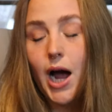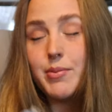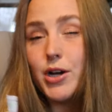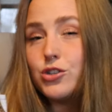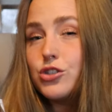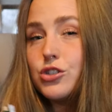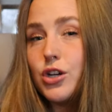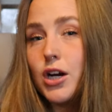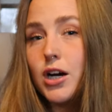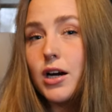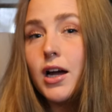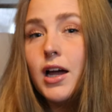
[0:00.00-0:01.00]
I'm not
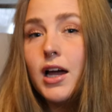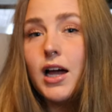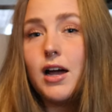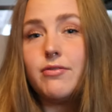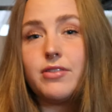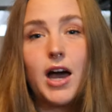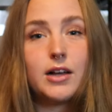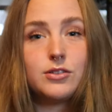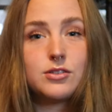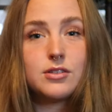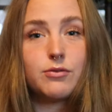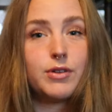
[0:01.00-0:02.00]
sure if
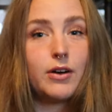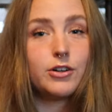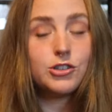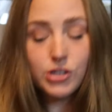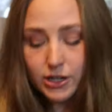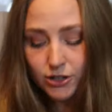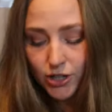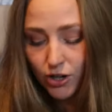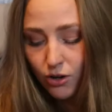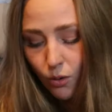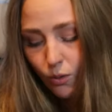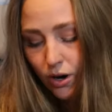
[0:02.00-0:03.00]
that's the flower in
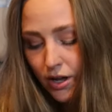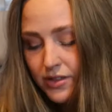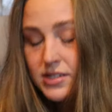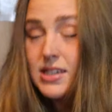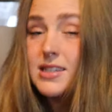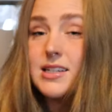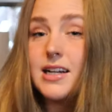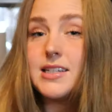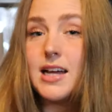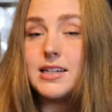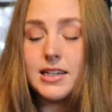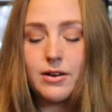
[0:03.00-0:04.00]
general or the seeds that I
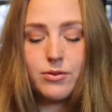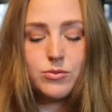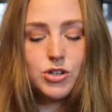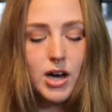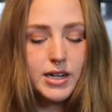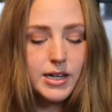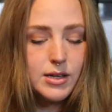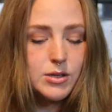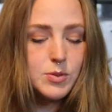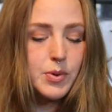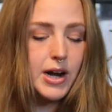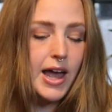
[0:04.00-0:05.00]
tend to get from
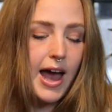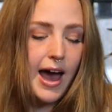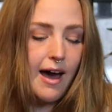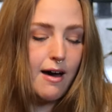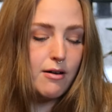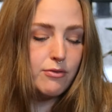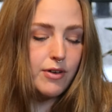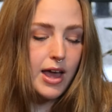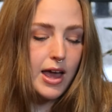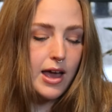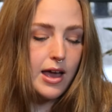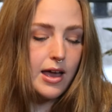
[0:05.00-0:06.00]
Johnny's, but I have
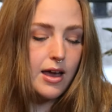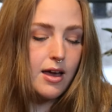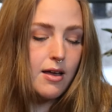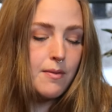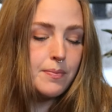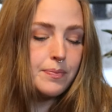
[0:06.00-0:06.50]
a